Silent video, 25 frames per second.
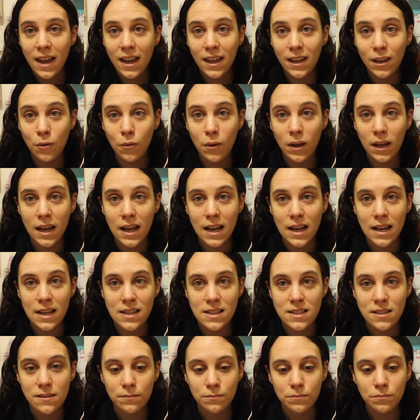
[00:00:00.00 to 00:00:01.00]
Anyway
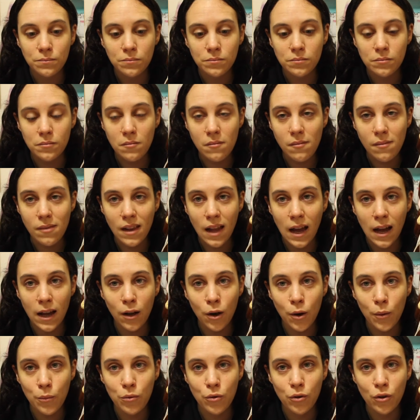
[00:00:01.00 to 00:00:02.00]
guys, I
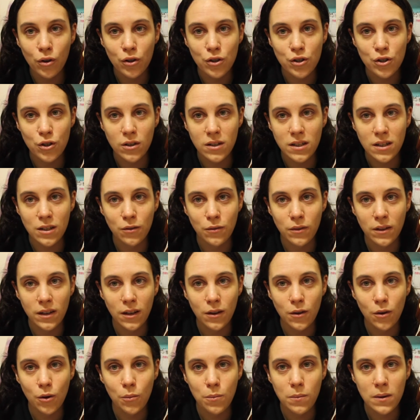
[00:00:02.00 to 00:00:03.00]
hope you enjoyed this
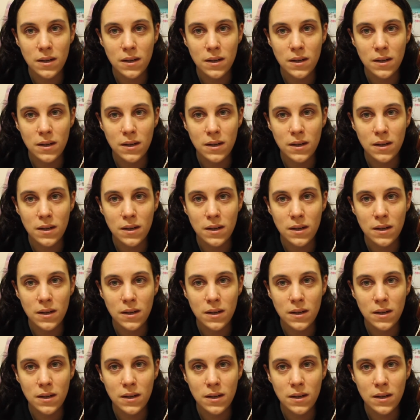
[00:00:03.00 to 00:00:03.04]
video.